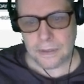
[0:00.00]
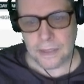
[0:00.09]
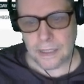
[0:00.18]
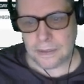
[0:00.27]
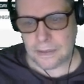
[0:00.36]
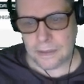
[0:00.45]

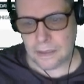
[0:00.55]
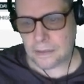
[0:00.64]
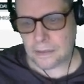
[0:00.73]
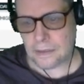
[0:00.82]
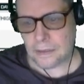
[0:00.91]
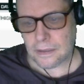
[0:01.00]
That's
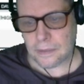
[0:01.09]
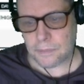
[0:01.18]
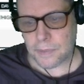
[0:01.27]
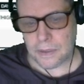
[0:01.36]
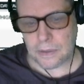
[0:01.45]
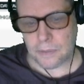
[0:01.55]
nothing
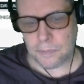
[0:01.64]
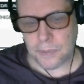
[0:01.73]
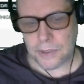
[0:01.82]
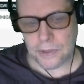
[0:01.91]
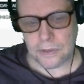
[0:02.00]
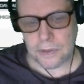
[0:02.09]
compared to the
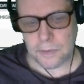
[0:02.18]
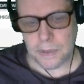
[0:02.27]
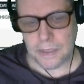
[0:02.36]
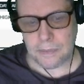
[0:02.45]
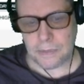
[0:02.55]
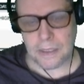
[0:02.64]
pressure that's been
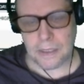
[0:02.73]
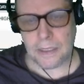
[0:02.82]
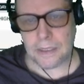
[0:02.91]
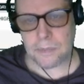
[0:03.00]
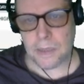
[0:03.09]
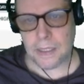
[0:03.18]
coming on
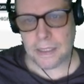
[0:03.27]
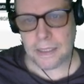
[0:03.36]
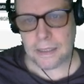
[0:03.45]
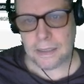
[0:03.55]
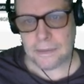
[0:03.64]
this market.